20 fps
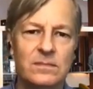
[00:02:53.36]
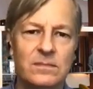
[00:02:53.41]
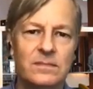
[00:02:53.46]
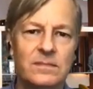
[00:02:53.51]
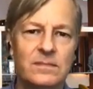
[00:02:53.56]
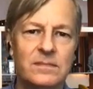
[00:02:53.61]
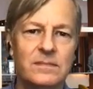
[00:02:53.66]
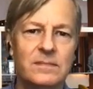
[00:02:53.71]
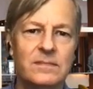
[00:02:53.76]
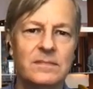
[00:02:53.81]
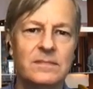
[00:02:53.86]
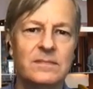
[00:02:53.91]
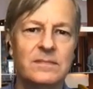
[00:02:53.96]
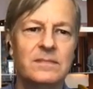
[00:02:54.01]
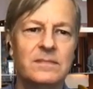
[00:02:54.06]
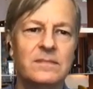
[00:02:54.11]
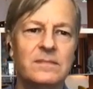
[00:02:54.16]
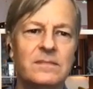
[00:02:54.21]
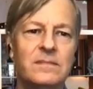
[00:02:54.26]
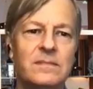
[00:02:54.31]

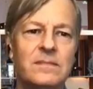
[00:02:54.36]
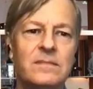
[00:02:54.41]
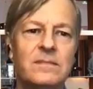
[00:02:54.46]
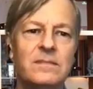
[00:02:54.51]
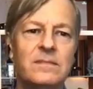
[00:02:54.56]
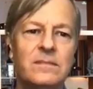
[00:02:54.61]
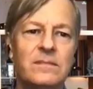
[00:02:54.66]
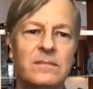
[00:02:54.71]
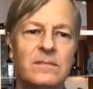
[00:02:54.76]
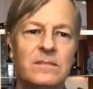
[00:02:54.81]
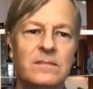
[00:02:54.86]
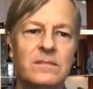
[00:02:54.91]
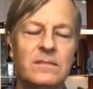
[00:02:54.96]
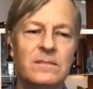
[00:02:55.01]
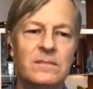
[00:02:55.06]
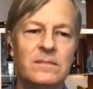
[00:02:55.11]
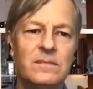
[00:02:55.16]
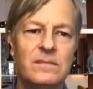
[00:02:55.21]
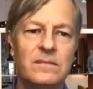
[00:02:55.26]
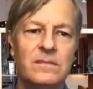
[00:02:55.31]

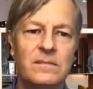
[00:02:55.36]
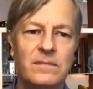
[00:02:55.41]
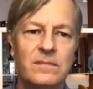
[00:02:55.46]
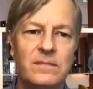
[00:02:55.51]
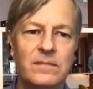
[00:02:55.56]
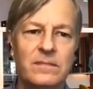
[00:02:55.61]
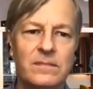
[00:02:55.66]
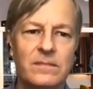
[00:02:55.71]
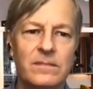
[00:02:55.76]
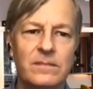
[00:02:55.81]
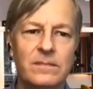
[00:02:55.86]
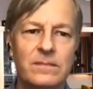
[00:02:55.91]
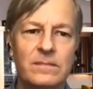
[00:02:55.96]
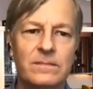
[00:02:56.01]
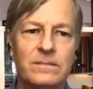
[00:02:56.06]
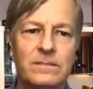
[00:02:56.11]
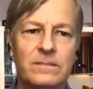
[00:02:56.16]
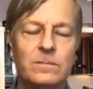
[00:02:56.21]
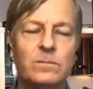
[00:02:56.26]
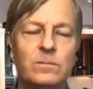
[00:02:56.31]

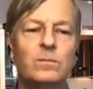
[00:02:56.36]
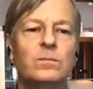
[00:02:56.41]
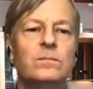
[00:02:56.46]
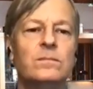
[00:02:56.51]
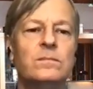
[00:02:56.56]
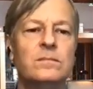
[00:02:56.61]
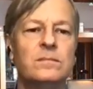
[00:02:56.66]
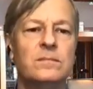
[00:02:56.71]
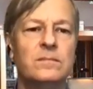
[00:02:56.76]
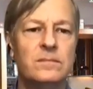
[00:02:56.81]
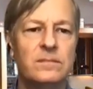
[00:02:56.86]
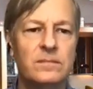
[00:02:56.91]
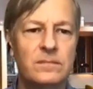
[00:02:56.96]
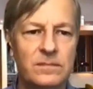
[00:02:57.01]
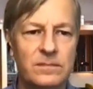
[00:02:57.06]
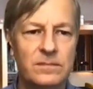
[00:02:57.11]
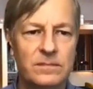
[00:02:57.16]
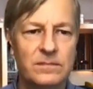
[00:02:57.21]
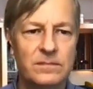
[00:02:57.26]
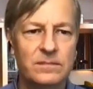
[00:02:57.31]

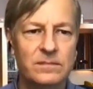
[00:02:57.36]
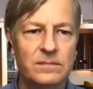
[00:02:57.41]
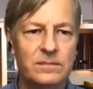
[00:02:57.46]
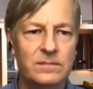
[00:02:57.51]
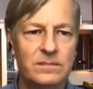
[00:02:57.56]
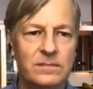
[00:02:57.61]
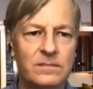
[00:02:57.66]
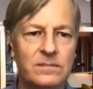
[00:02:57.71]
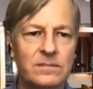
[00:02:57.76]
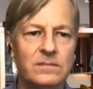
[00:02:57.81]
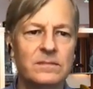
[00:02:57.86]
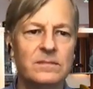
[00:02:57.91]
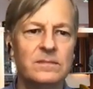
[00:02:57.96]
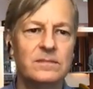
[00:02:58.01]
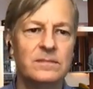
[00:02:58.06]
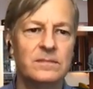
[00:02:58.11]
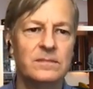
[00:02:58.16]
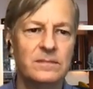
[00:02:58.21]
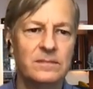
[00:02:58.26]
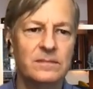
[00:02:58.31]

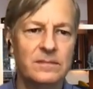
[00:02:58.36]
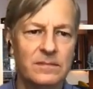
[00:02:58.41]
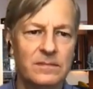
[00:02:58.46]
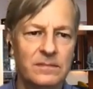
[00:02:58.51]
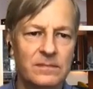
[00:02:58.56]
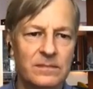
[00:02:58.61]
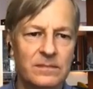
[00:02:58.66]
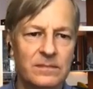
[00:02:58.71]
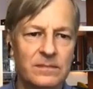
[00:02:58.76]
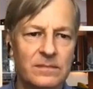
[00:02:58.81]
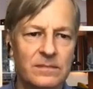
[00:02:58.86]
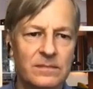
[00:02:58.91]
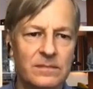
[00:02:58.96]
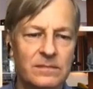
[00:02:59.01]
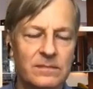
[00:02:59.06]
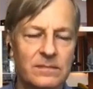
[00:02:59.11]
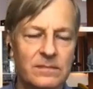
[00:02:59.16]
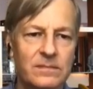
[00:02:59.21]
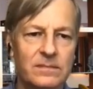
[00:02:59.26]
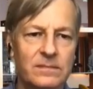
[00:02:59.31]

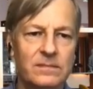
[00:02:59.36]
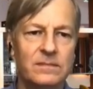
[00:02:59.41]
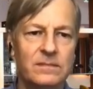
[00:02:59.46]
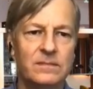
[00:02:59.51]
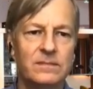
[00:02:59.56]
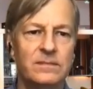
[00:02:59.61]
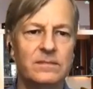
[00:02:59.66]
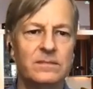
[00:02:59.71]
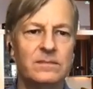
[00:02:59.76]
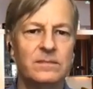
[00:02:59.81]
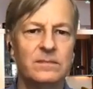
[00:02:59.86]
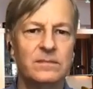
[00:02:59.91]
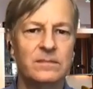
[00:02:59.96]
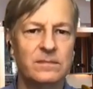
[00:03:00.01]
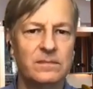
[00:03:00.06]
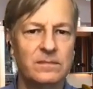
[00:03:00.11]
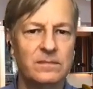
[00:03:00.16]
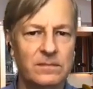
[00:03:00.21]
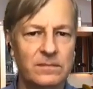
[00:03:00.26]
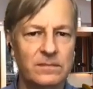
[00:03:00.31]

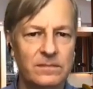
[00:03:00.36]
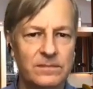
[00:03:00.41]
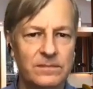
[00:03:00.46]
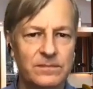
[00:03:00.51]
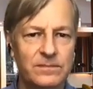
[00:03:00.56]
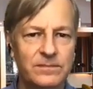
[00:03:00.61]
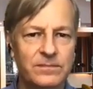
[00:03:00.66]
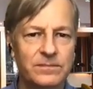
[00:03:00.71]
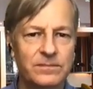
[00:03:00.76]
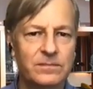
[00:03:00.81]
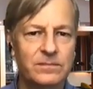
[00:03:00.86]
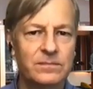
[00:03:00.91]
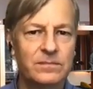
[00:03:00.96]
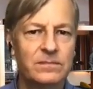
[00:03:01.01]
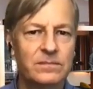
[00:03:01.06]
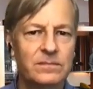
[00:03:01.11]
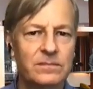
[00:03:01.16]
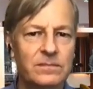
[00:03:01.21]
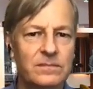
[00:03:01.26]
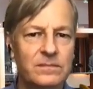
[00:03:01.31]
No words are spoken by the person on screen.